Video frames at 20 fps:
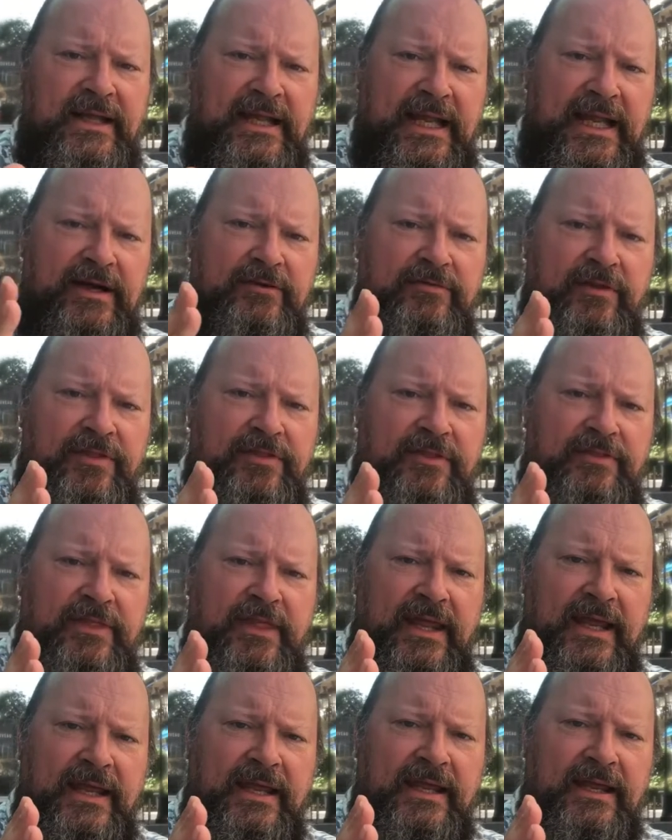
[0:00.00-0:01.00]

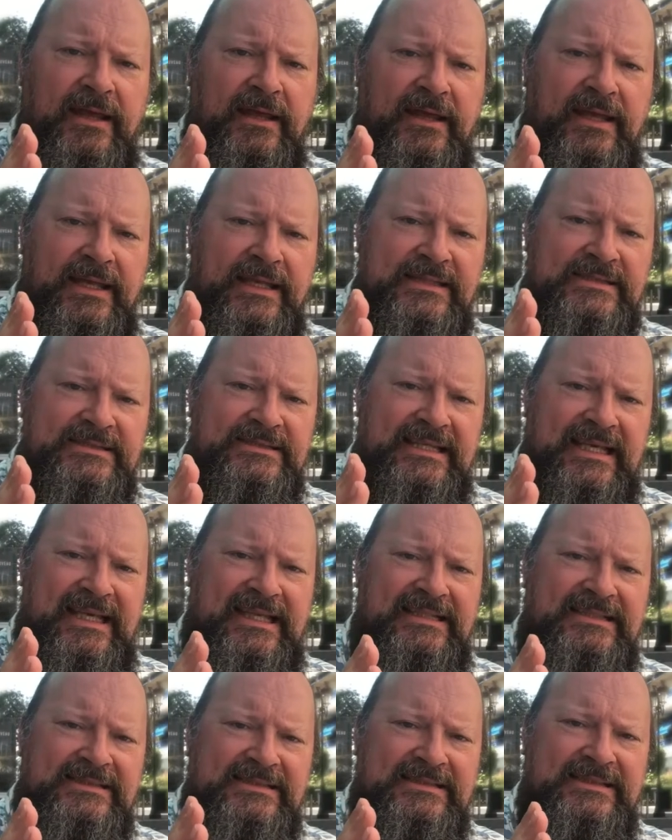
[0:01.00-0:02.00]
Everything is
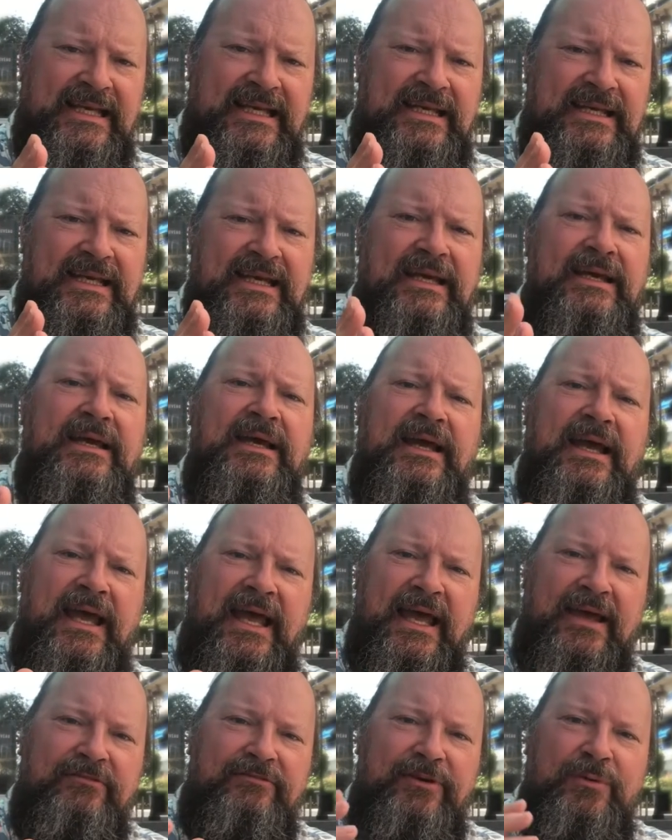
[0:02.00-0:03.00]
in sync.
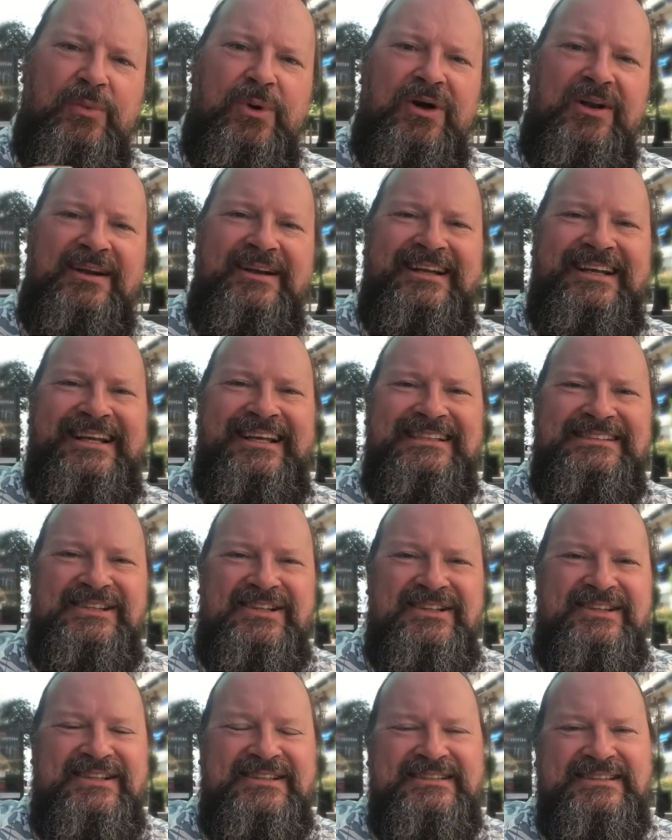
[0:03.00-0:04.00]
Everyone is
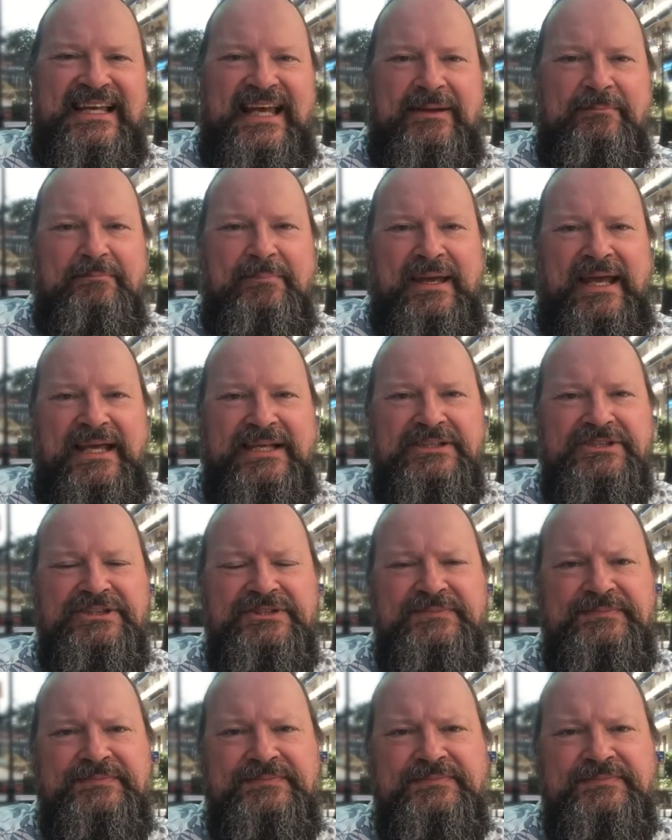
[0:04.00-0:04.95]
on the same page.